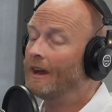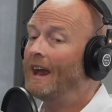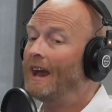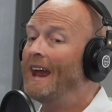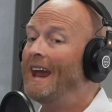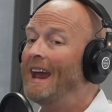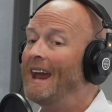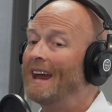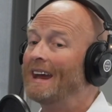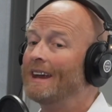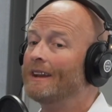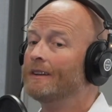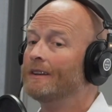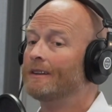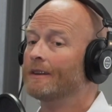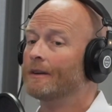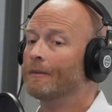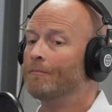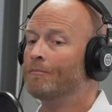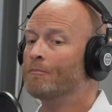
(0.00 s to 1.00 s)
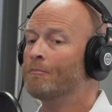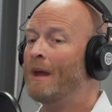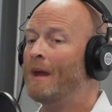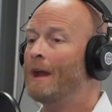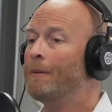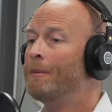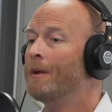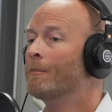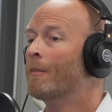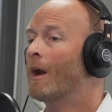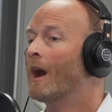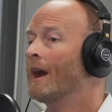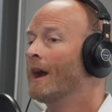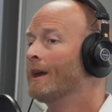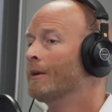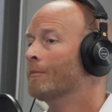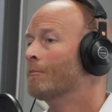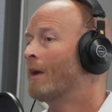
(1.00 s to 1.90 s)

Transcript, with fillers: And maybe my,